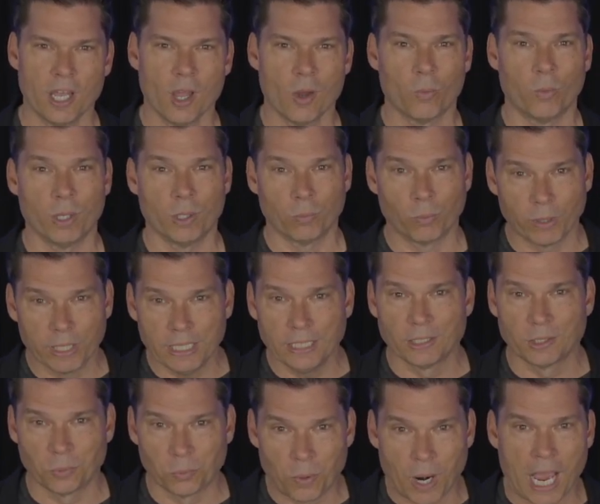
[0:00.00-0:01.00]
We read
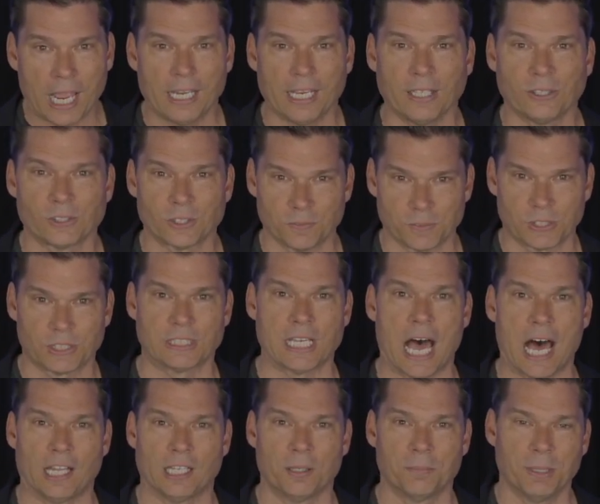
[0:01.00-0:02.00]
the writings of
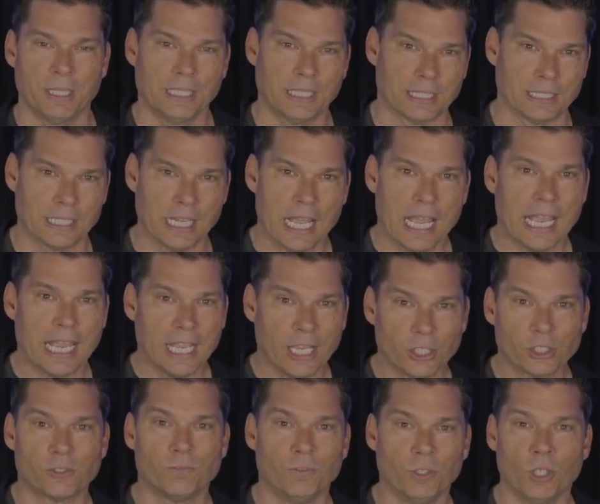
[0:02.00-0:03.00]
Solomon and
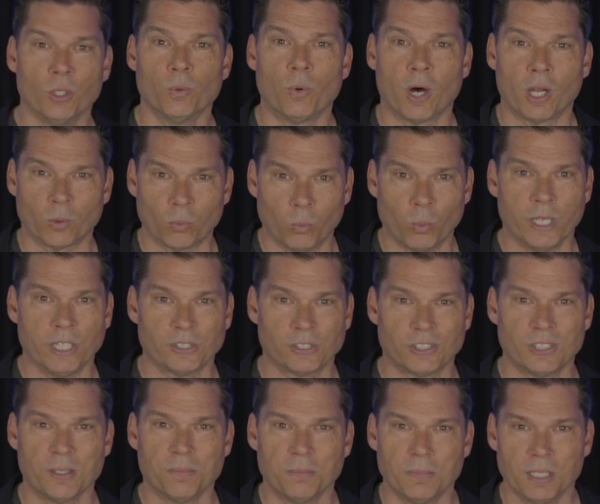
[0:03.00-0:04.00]
his view on
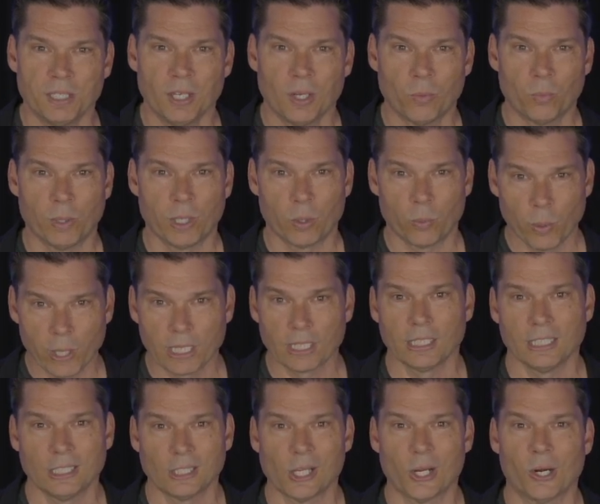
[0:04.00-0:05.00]
wisdom. We
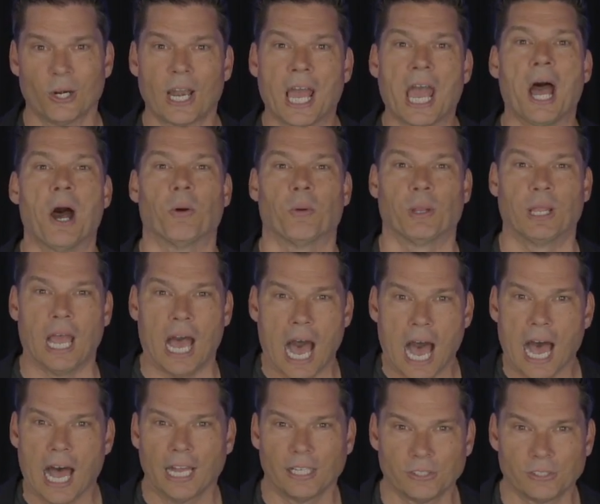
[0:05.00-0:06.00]
quickly learn how
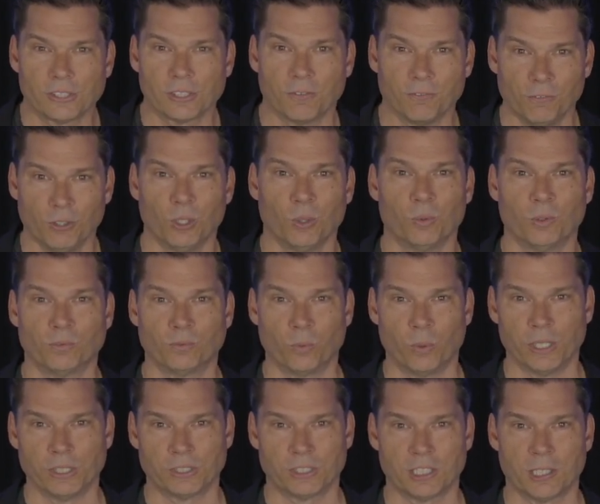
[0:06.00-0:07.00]
God's view of
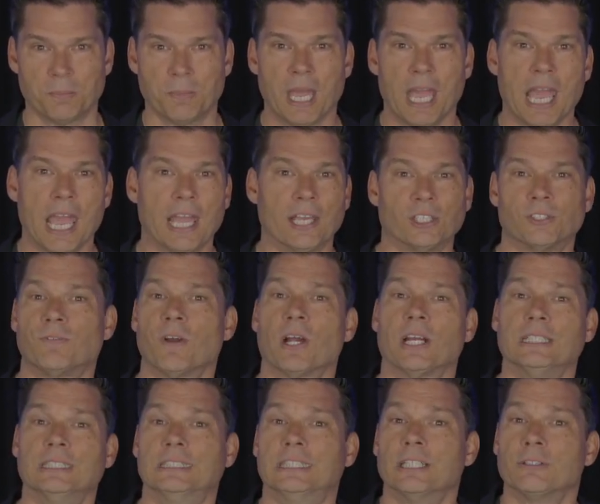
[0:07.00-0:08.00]
wisdom is very
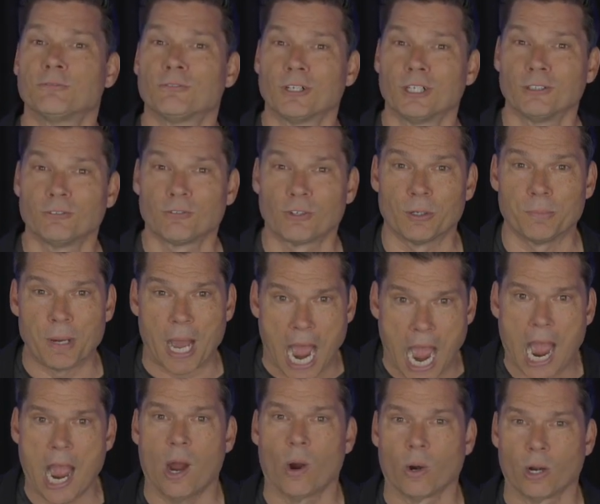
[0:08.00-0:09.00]
different from
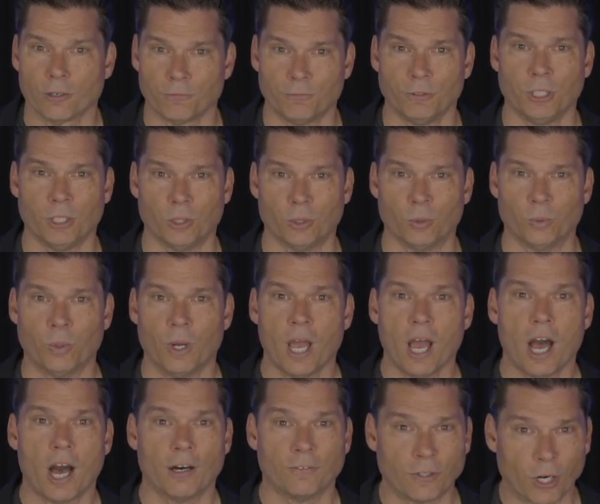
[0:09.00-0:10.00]
our view
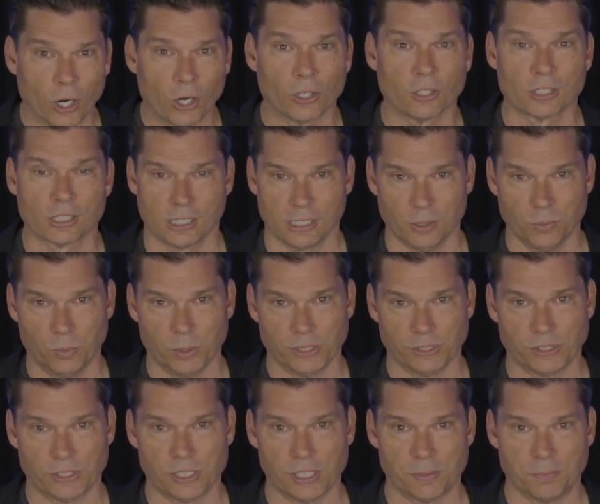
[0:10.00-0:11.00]
of earthly
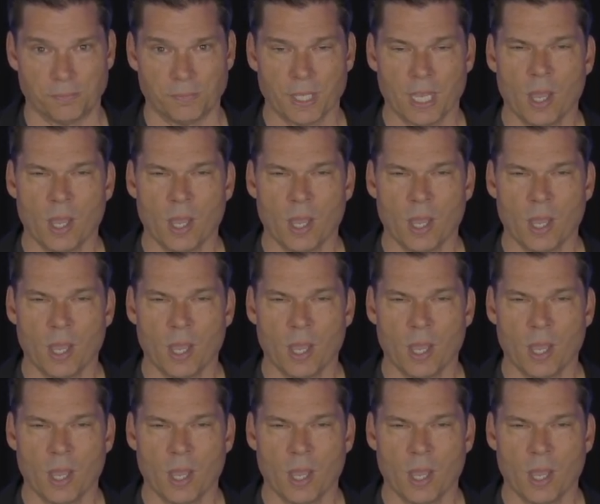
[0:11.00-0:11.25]
wisdom.